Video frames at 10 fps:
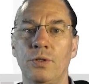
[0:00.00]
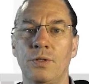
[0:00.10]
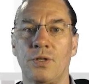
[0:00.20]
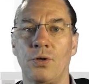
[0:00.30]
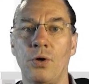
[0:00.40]

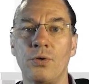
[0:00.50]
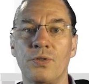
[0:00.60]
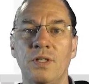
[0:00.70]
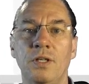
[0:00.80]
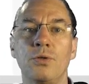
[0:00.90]
So
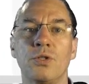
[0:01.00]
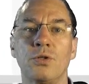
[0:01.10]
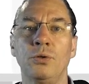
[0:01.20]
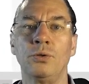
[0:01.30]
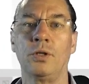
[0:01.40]
see you
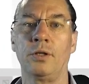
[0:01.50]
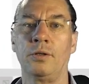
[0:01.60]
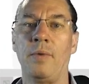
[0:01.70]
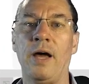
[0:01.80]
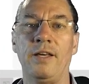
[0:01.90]
soon on
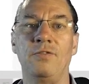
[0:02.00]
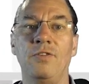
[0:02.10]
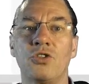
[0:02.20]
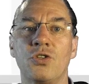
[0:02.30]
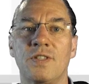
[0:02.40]
my
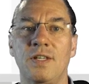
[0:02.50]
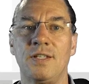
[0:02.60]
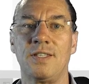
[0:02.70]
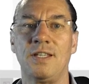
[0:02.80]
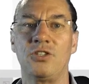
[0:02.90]
Vision
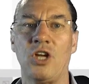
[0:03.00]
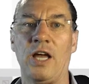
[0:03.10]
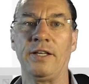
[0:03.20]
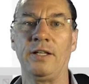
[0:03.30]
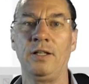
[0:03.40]
6D
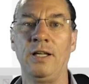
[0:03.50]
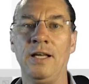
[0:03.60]
channel